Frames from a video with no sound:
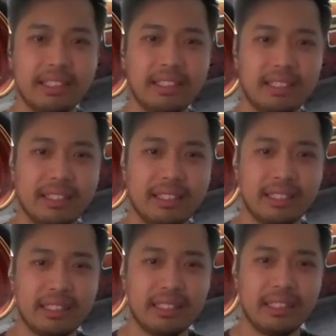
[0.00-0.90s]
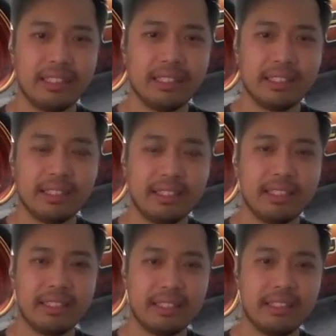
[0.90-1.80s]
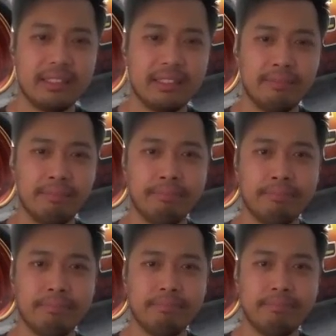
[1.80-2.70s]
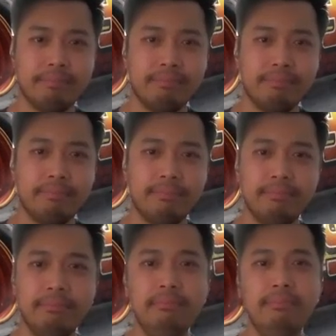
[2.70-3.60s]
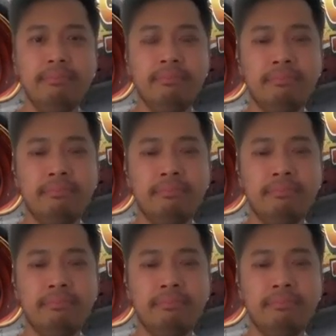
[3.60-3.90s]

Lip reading: This person isn't speaking.